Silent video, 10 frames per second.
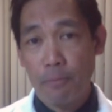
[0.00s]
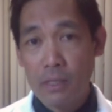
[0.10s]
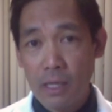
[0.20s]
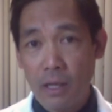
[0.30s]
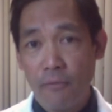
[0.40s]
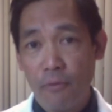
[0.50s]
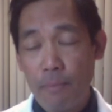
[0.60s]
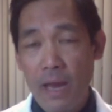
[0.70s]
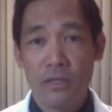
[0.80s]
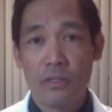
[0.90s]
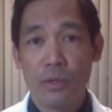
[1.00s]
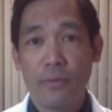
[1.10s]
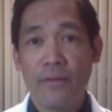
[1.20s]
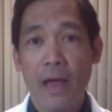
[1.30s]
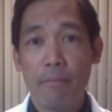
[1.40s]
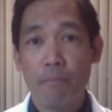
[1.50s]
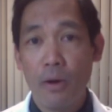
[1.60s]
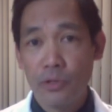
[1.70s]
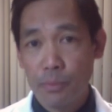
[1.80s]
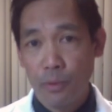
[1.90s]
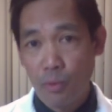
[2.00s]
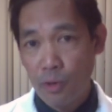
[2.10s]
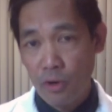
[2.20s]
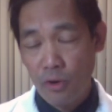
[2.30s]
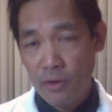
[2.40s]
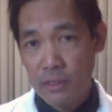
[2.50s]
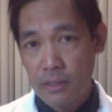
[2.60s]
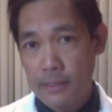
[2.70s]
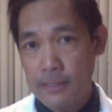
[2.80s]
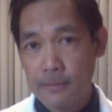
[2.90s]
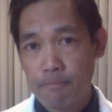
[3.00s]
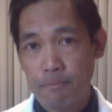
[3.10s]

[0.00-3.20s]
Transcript: particularly for patients who have had multiple recurrences.